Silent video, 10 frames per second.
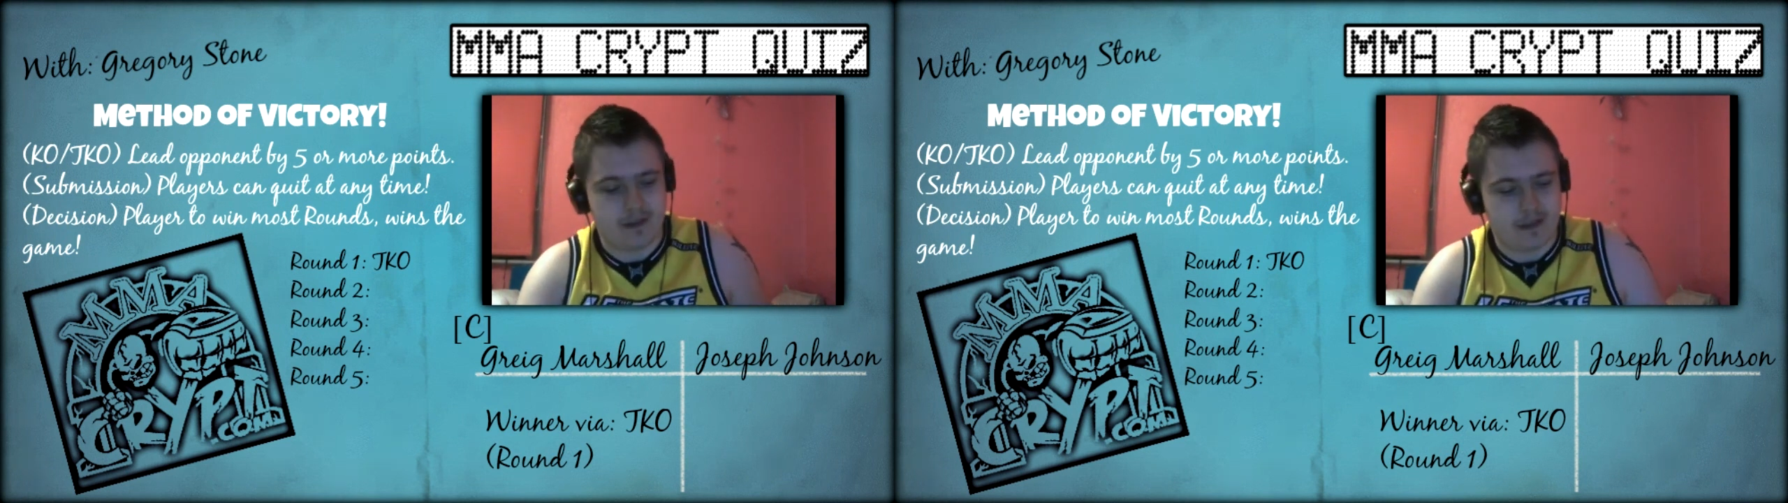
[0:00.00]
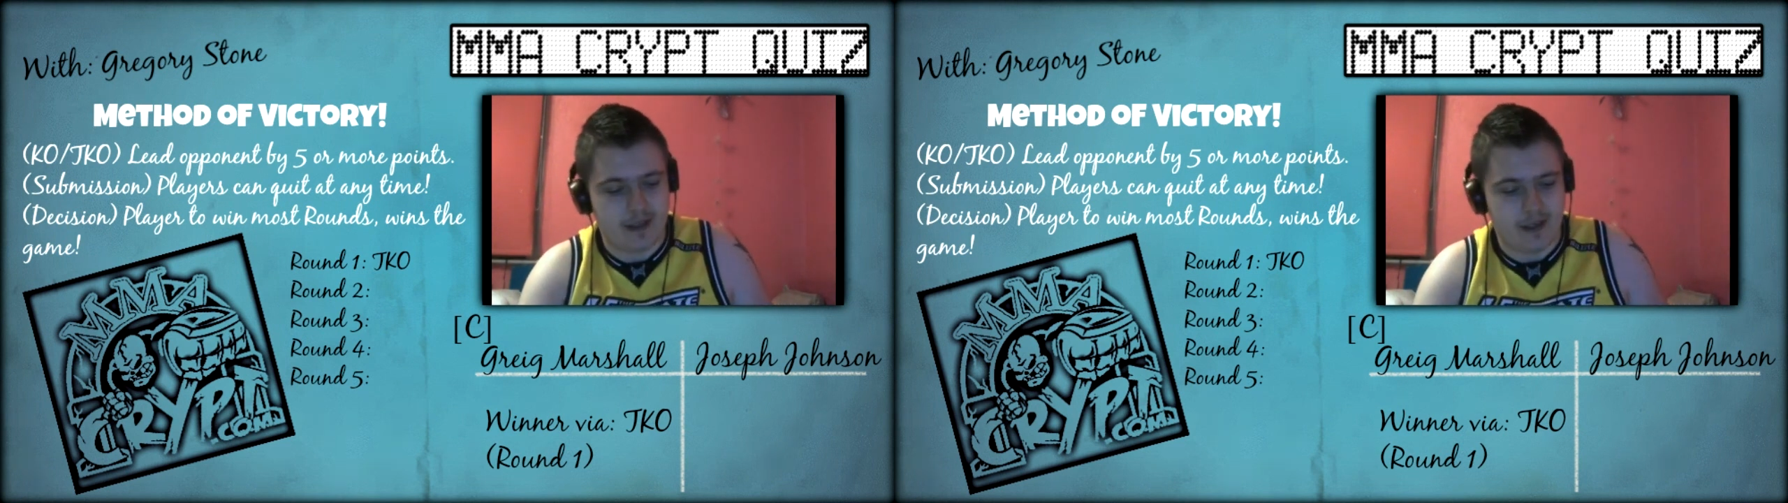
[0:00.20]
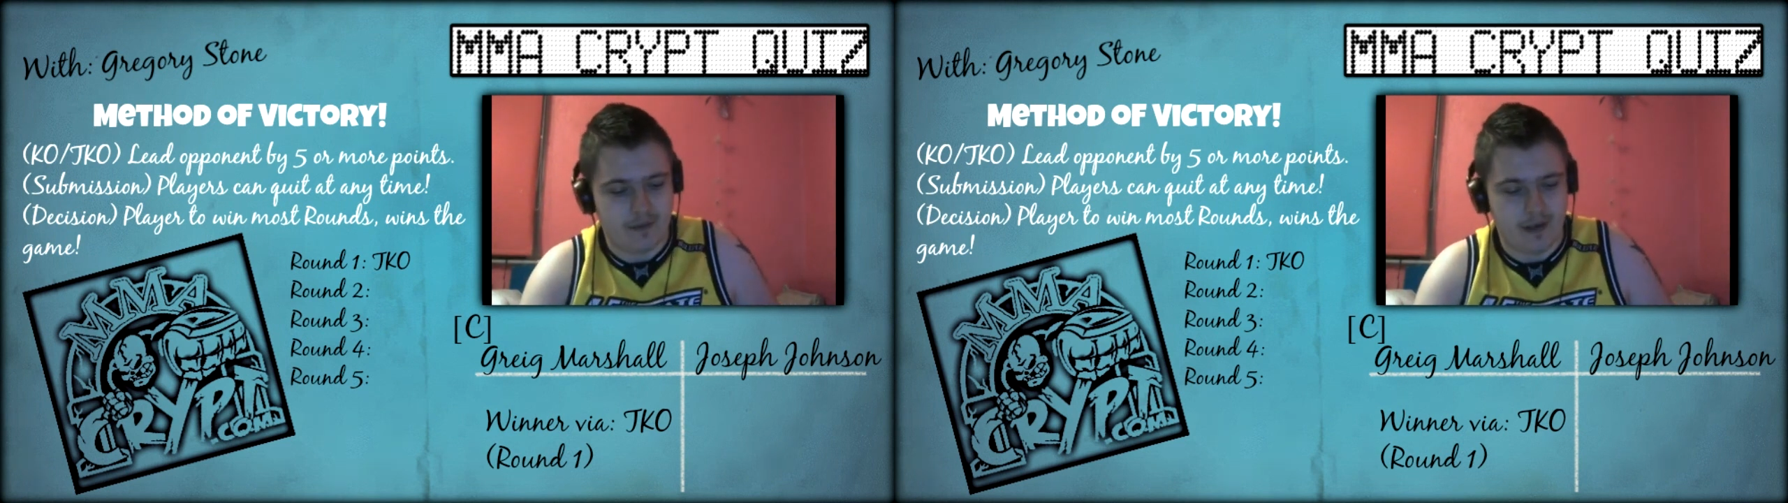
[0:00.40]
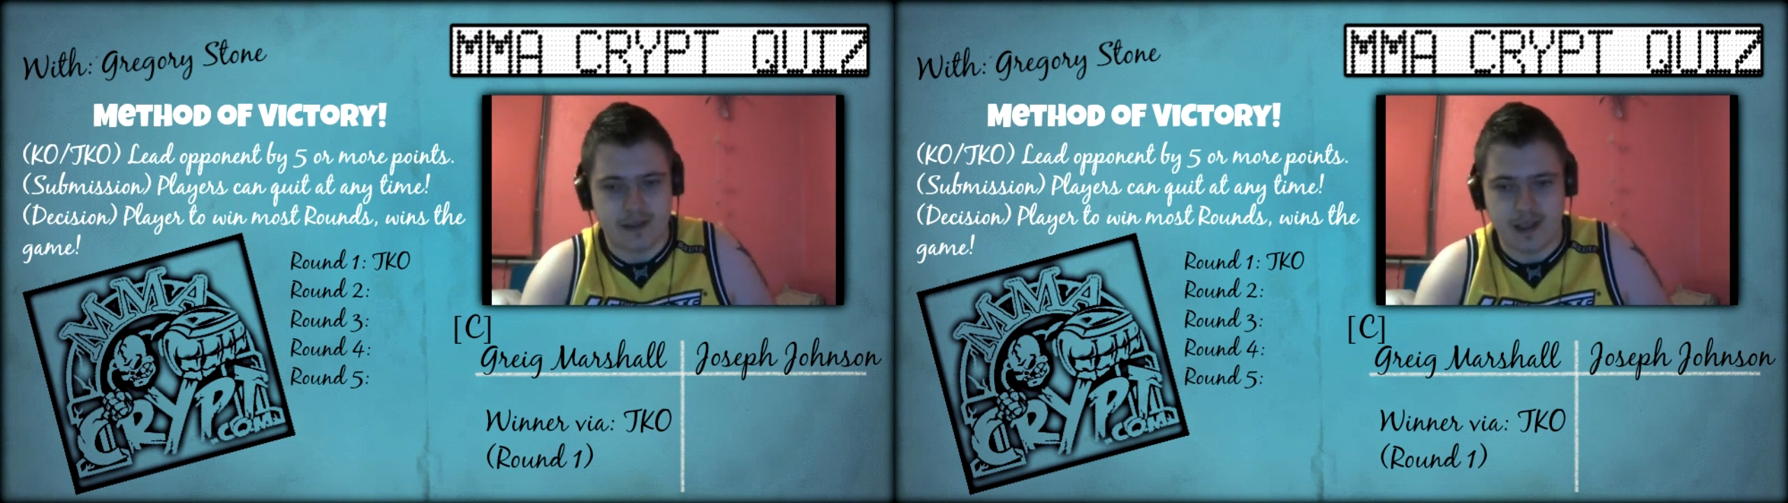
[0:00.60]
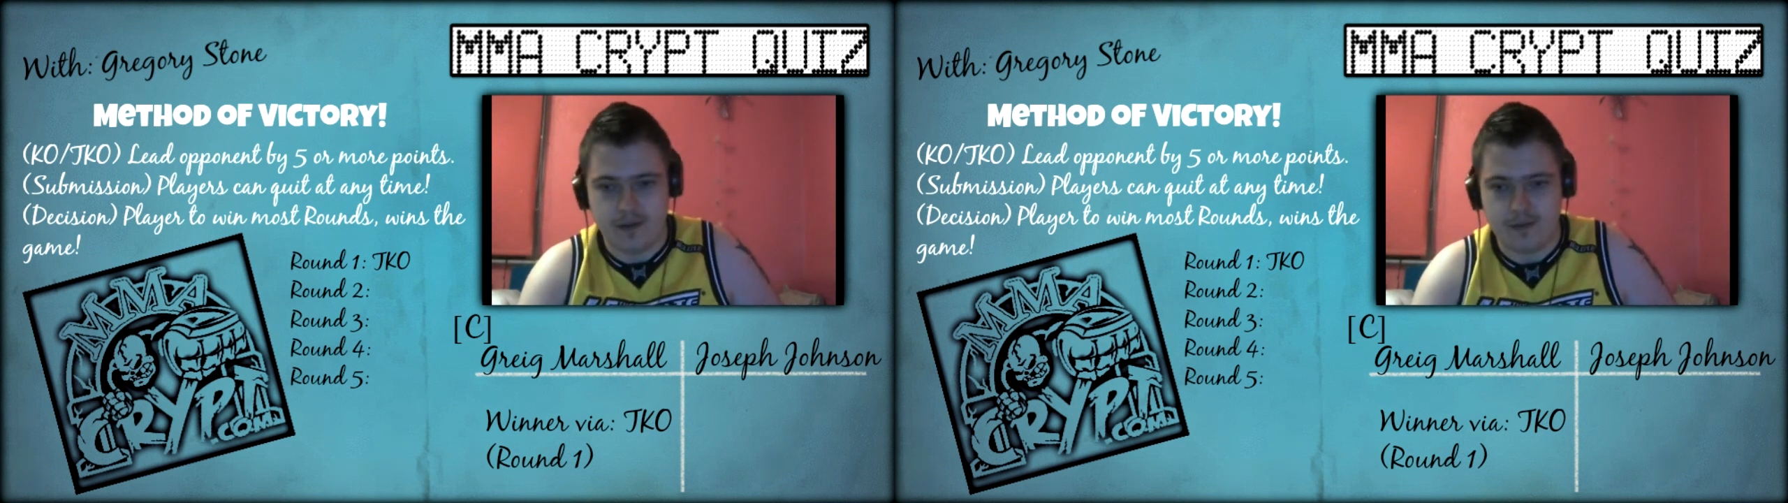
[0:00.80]
So that
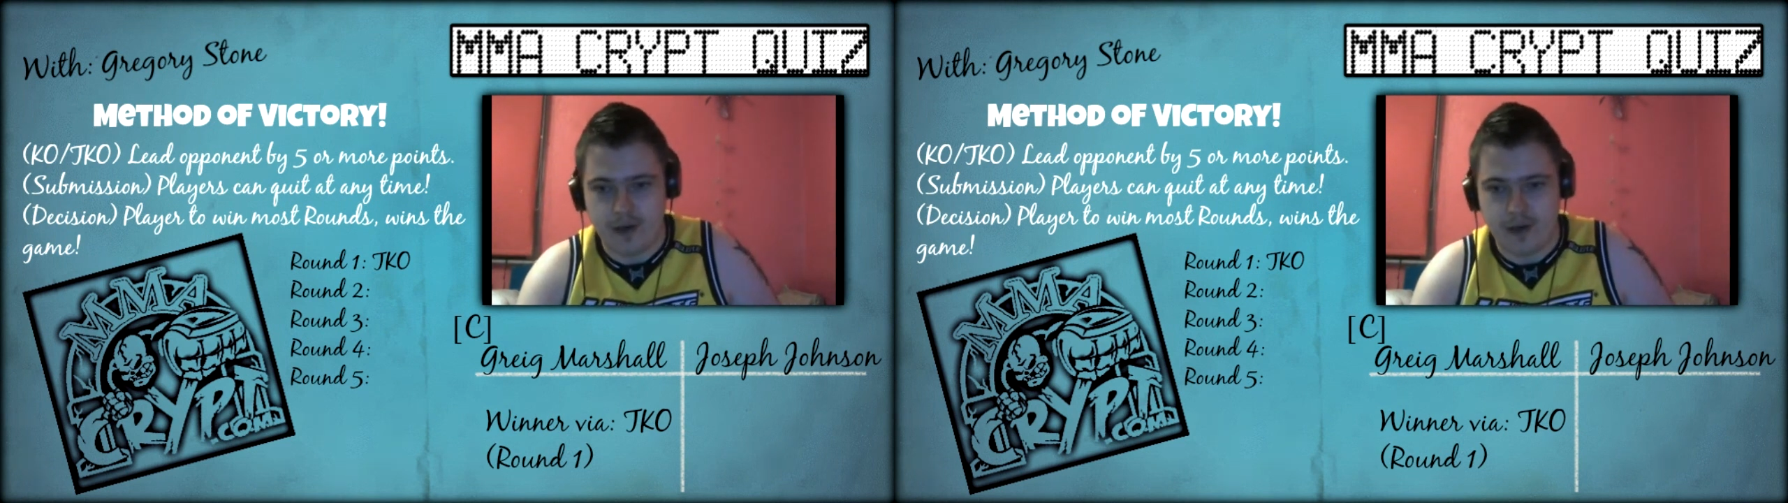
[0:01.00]
rounds out